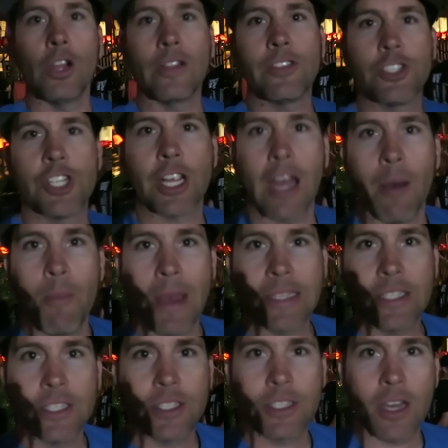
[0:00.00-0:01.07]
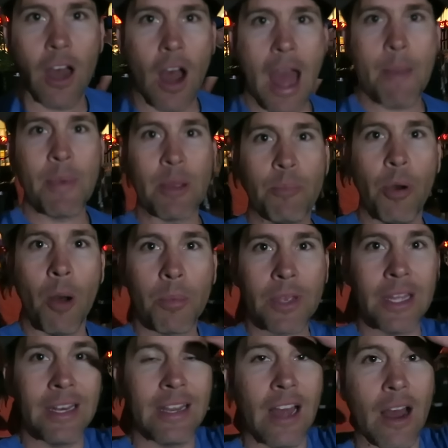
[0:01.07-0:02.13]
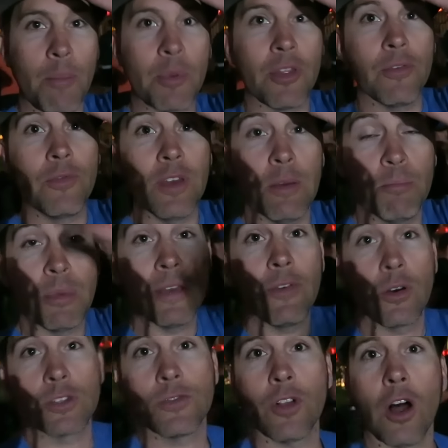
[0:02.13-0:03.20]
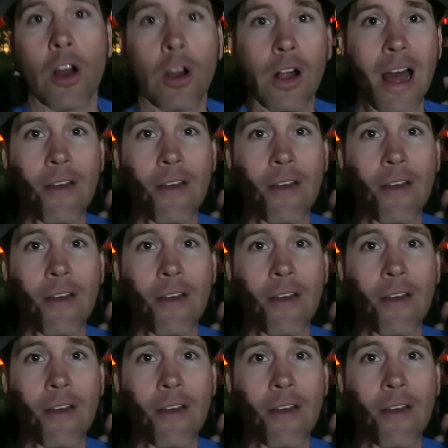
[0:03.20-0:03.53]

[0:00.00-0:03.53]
You'll have to check out Mason's epic pumpkin up in the Bevo's vlog.